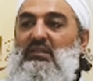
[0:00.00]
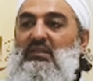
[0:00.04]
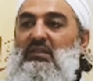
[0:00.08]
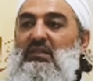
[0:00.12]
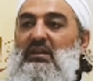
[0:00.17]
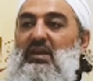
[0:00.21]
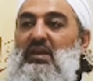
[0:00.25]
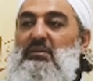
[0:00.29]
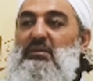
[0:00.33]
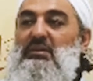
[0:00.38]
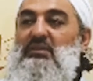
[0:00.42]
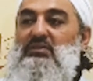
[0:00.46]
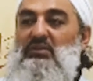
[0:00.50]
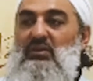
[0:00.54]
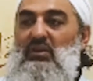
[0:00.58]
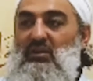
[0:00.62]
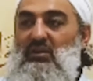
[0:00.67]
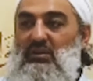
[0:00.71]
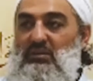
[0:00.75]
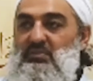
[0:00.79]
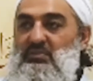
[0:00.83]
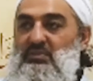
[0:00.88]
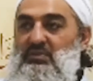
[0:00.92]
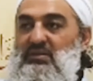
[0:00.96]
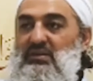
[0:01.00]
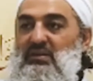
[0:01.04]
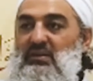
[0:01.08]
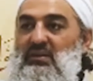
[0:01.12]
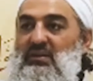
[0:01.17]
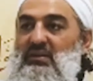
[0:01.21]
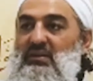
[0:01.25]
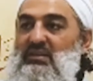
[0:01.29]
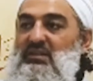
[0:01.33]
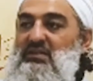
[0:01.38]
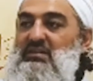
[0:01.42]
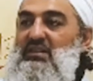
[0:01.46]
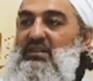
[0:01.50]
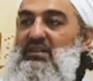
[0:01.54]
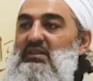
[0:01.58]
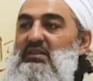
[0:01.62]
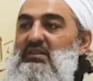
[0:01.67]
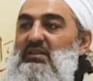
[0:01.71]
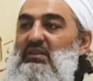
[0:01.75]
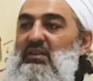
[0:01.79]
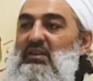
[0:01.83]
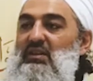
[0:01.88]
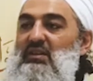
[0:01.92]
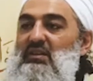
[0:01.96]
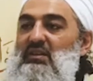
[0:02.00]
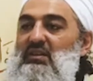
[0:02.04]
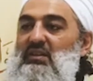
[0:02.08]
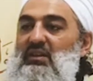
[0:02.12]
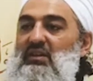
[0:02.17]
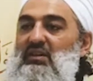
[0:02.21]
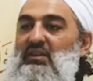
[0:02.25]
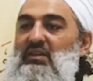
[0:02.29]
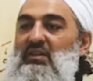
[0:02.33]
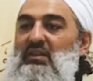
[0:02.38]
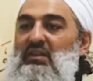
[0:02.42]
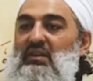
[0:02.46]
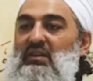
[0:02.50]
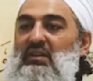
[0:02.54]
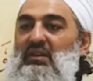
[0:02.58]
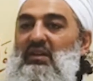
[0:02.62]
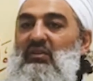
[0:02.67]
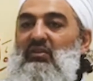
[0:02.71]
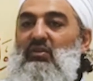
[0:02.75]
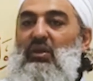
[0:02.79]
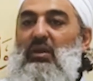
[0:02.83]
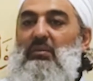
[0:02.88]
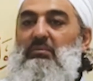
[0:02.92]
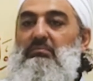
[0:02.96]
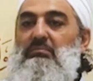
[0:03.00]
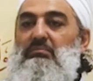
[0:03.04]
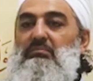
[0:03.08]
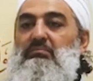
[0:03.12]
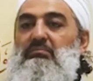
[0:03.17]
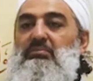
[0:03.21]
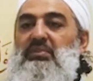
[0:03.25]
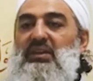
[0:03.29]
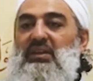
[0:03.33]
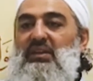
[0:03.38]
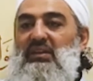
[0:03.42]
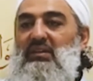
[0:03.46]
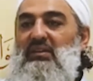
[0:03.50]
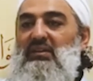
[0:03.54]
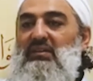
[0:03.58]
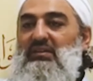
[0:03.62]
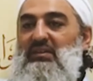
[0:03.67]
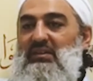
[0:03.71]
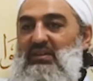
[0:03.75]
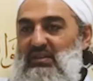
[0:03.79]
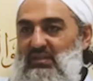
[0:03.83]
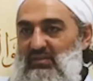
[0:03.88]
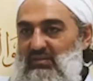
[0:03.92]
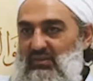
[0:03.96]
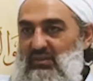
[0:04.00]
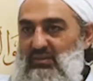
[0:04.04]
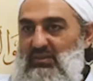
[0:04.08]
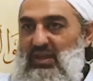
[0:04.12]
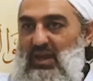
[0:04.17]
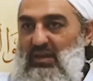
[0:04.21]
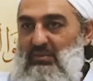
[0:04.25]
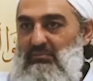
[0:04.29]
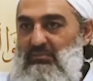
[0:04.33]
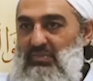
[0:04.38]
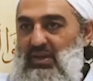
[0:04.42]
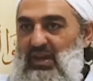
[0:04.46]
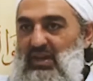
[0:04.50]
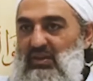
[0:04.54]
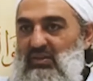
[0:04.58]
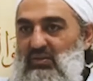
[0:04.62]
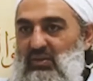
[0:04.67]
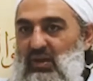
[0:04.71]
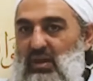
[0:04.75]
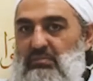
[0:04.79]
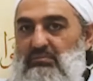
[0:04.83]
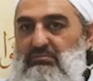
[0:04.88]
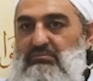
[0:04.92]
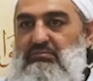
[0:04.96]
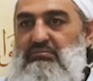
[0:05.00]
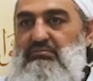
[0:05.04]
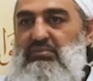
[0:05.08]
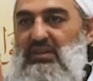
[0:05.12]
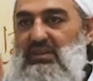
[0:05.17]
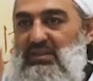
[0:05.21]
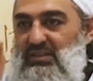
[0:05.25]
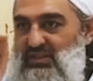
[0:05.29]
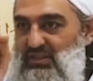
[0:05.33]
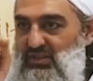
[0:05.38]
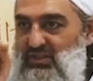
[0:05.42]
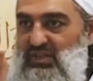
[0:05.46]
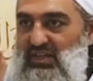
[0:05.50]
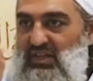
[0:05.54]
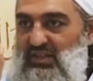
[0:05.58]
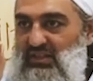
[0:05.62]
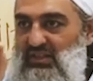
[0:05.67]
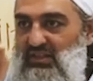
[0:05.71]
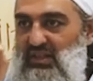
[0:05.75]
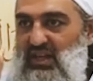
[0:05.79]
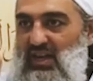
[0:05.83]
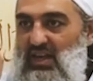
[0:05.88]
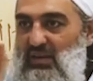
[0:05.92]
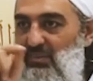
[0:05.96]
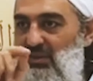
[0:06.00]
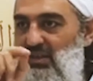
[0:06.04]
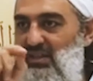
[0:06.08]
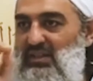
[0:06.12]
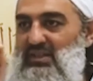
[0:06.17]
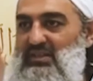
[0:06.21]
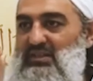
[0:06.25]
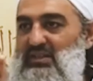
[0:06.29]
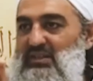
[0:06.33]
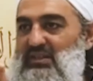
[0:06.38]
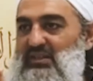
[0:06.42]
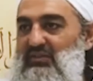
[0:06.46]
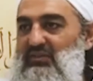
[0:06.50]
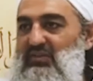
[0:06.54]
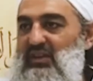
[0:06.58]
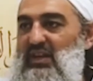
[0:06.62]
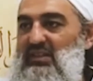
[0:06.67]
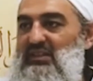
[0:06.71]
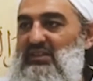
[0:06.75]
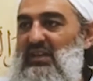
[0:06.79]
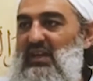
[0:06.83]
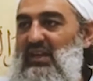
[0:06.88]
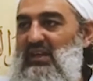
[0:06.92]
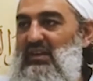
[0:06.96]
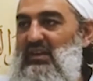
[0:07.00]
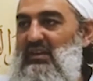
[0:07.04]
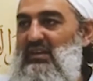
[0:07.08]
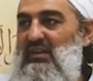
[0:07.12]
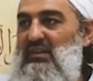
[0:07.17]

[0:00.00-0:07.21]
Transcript: How many times is there, like, you know, Rabb, that bear, Rabb, it's a shaddat. How many is in the Fatiha?